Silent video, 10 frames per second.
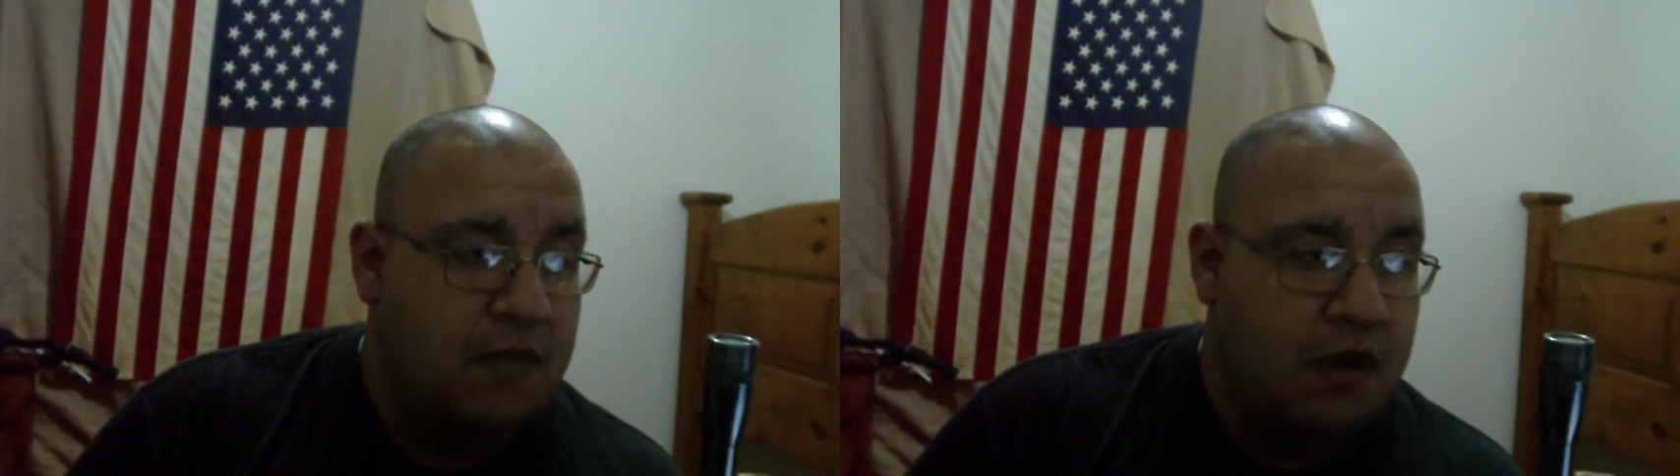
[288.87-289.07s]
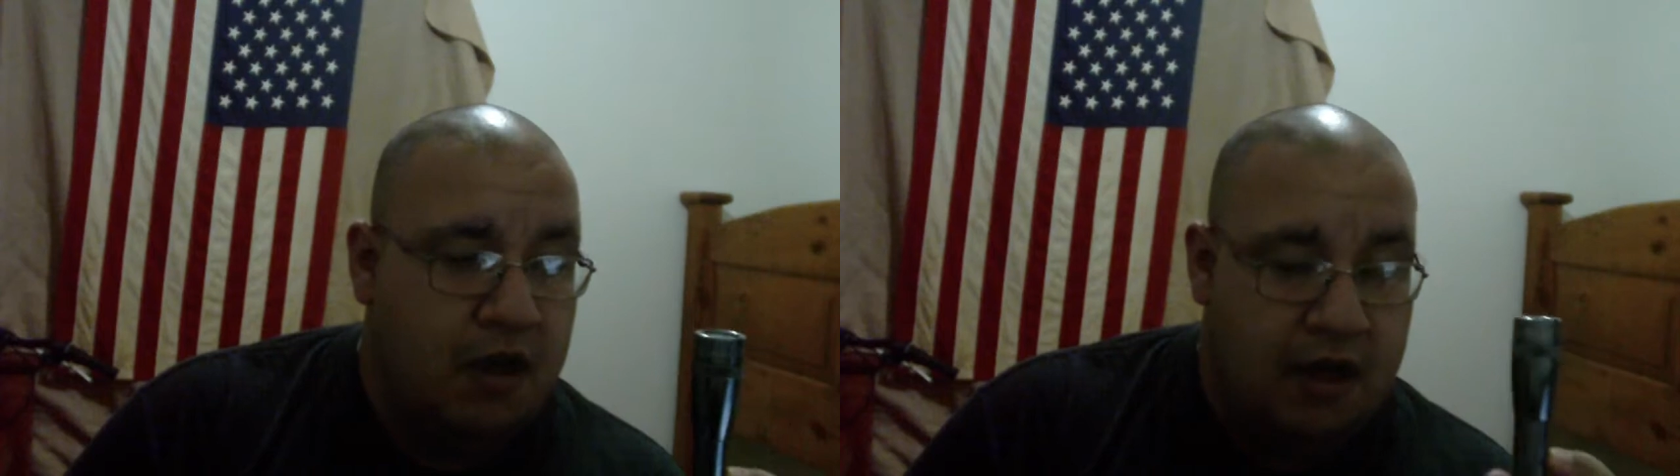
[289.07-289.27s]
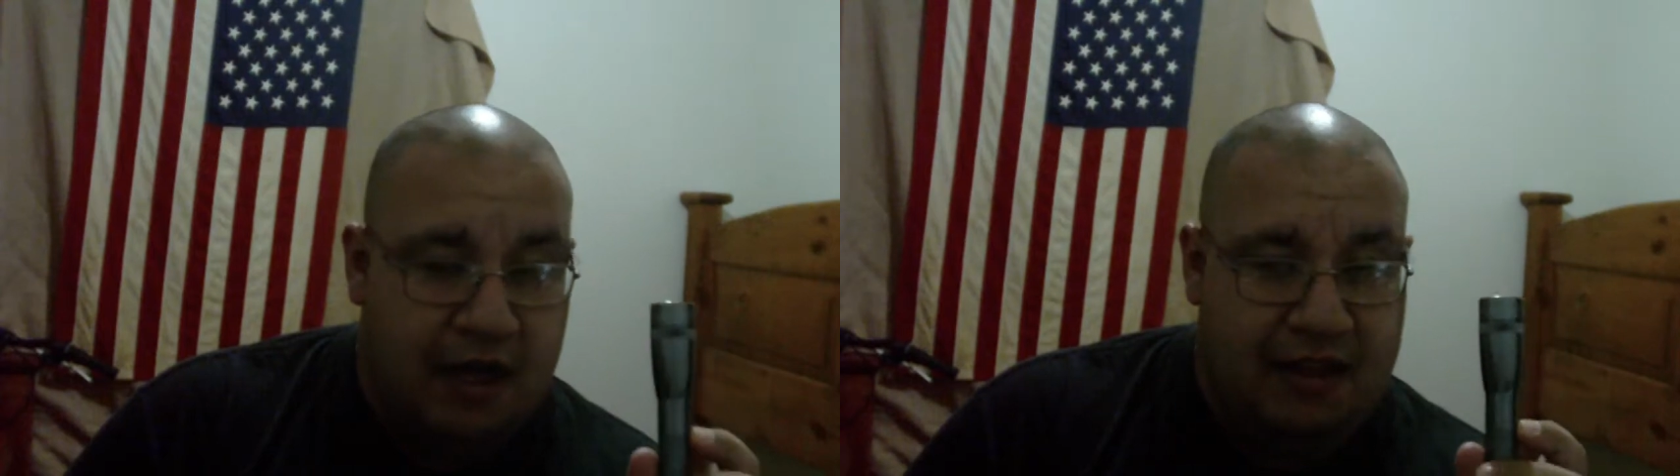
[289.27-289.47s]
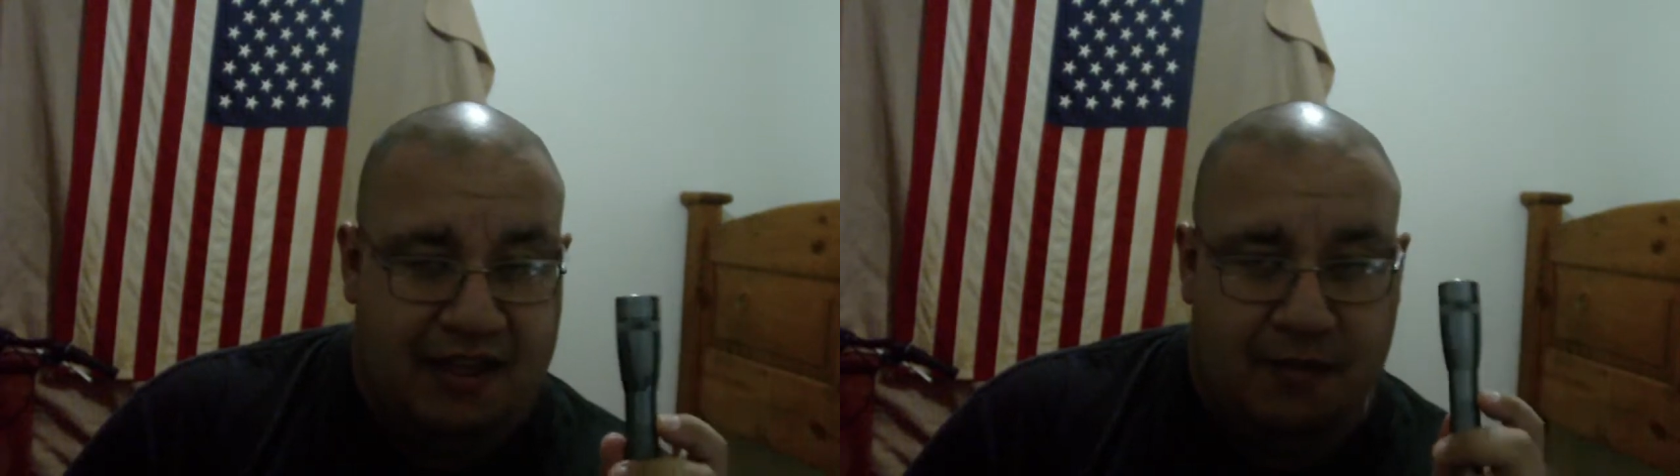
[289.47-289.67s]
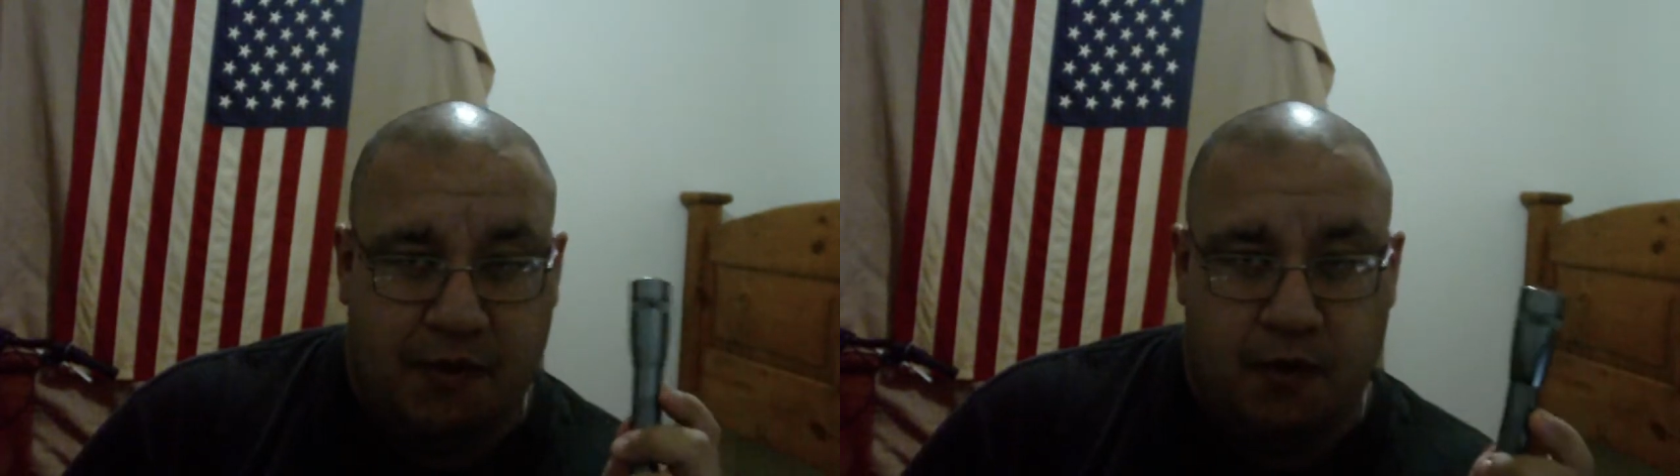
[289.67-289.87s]

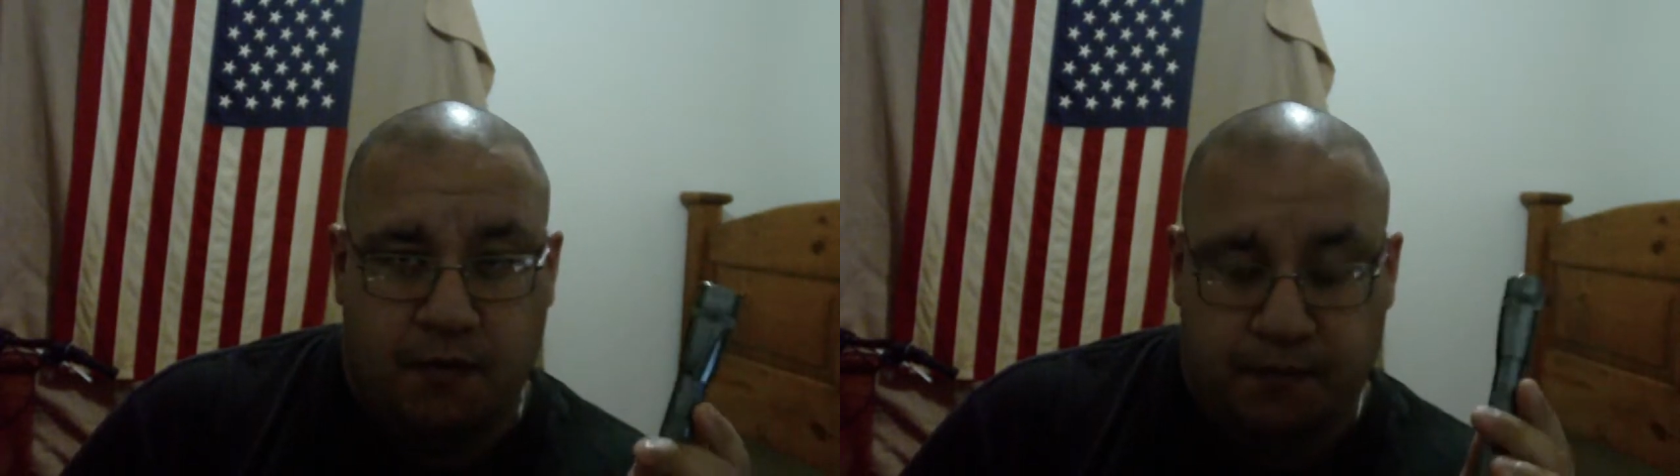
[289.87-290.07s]
LED Pro.